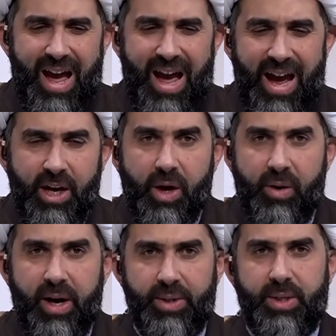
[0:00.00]
anchor
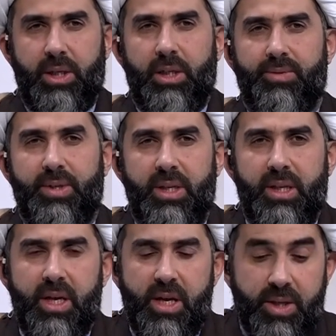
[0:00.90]
ourselves in
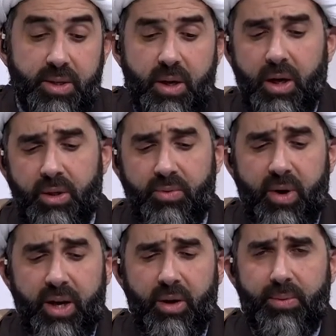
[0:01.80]
this kind of
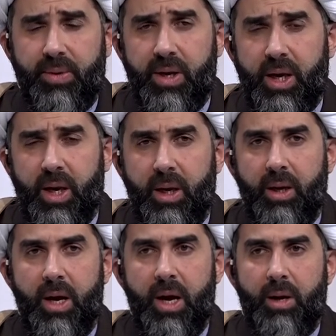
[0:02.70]
way of thinking,
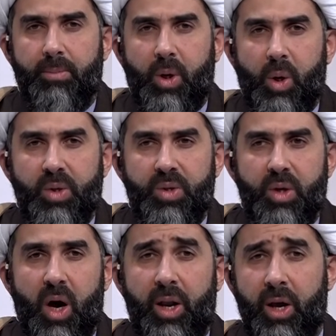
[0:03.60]
because
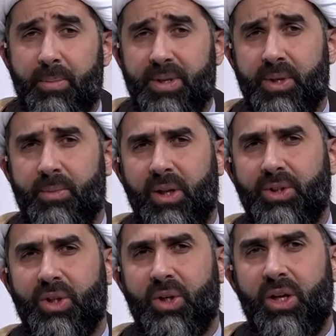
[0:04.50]
on an
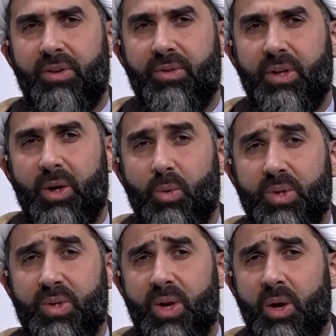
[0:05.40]
epistemological level it will
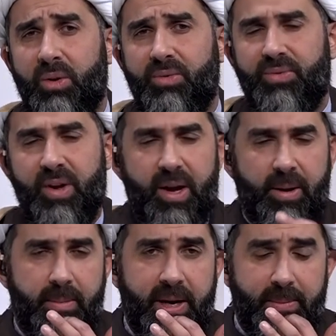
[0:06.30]
solve
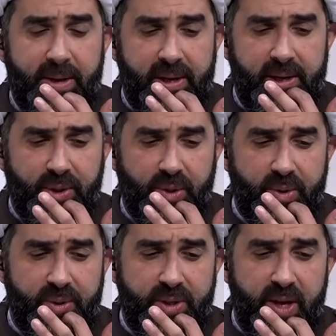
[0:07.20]
many, many
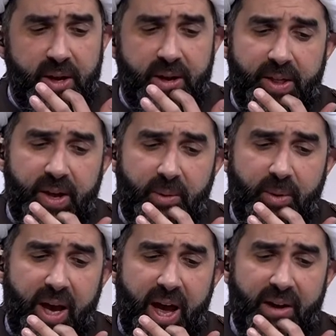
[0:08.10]
issues that
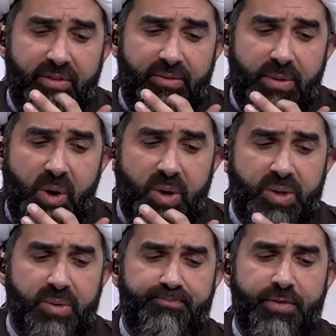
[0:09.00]
we have.
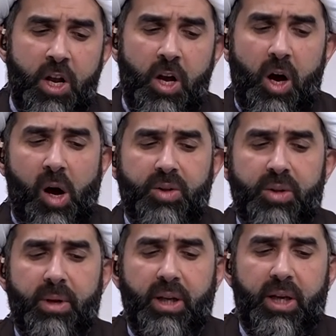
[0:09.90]
Because
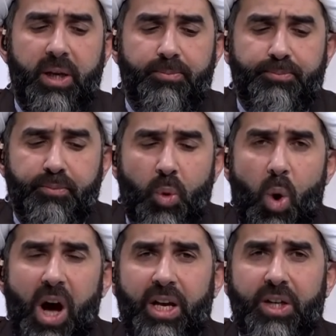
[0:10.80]
ultimately,
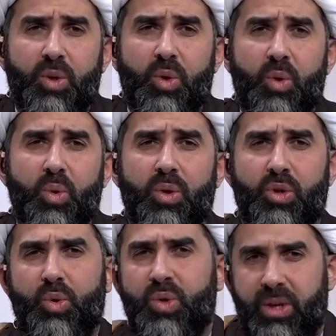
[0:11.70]
why do you
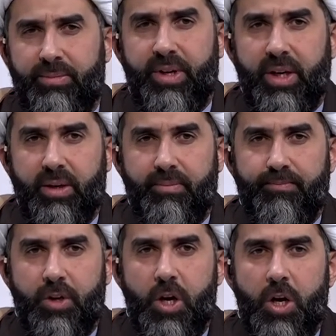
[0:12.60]
do something?
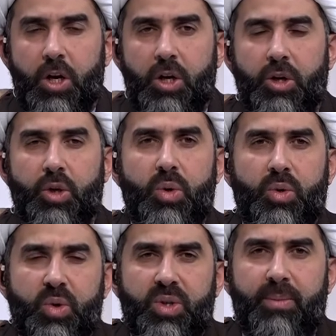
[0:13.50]
You
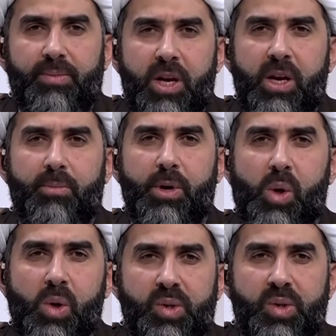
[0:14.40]
do something
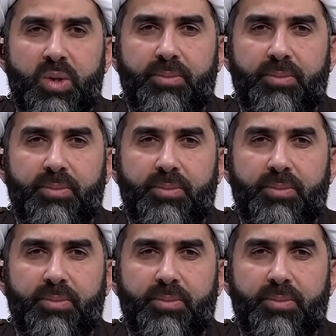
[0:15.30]
because,